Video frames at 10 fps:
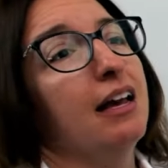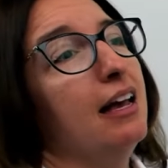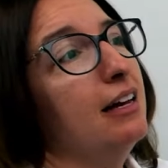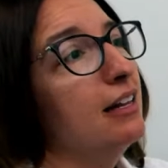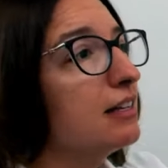
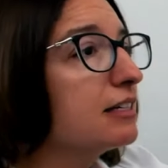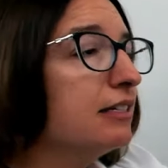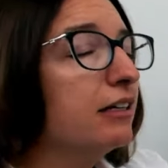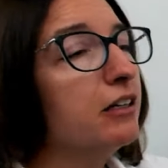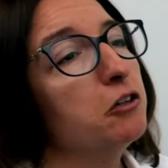And in this
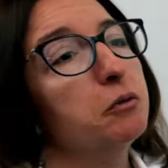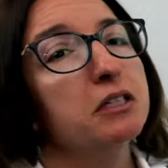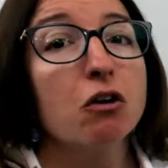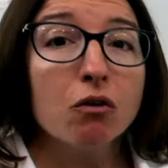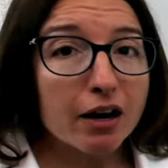scenario, we
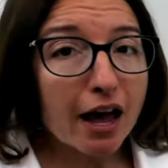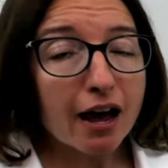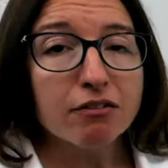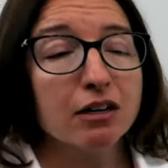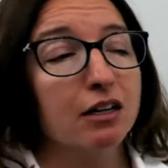don't
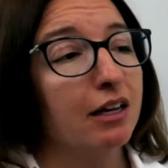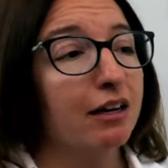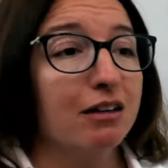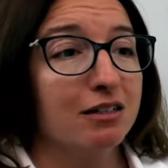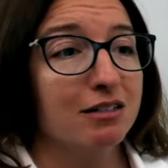have an
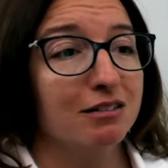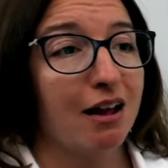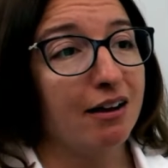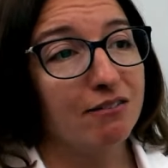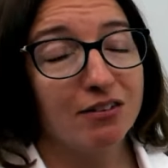Alaris
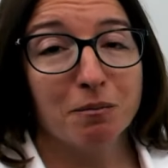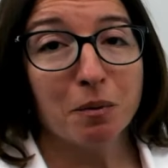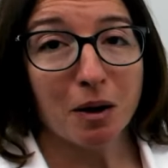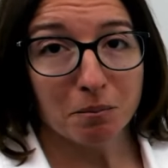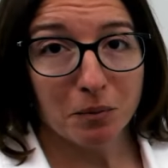I V
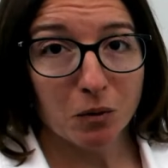pump,